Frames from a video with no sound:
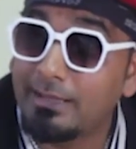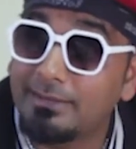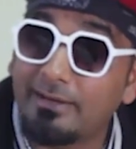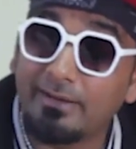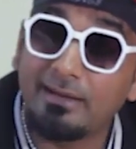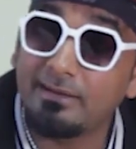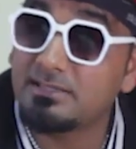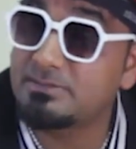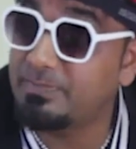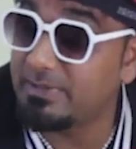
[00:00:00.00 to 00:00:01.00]
na
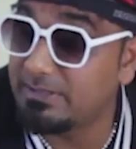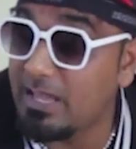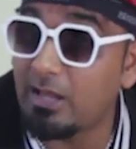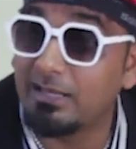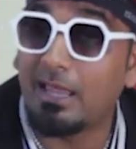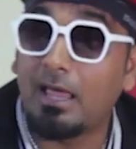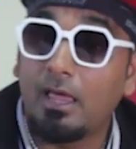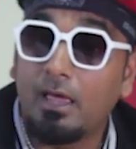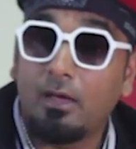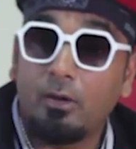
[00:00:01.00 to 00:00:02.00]
running speed ya na
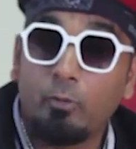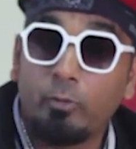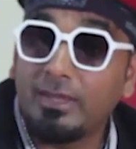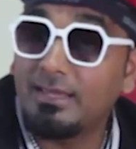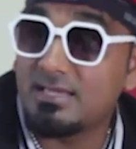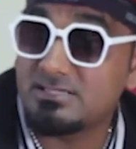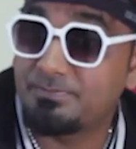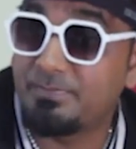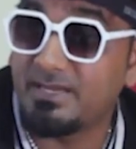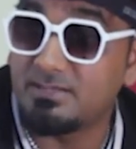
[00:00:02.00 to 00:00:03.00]
winger
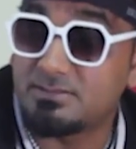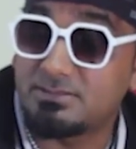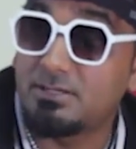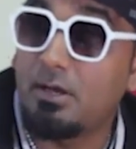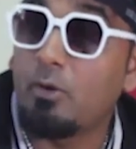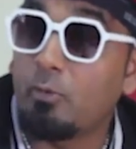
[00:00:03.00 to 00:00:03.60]
sprints,